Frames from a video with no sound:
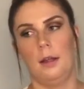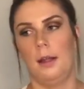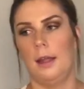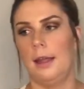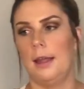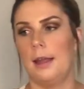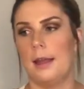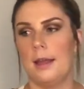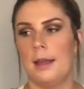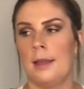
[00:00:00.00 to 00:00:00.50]

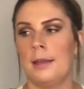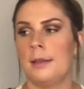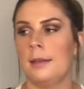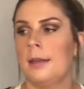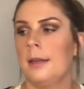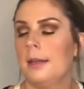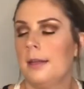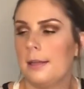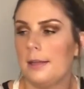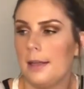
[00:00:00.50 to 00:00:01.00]
And
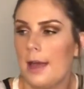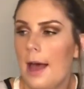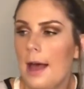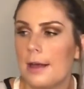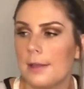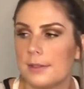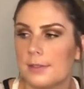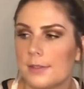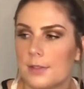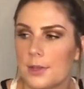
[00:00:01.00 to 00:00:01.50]

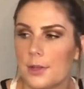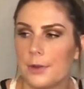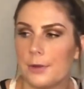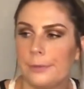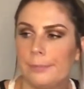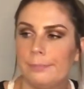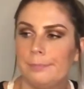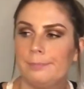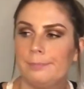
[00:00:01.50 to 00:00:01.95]
yeah, so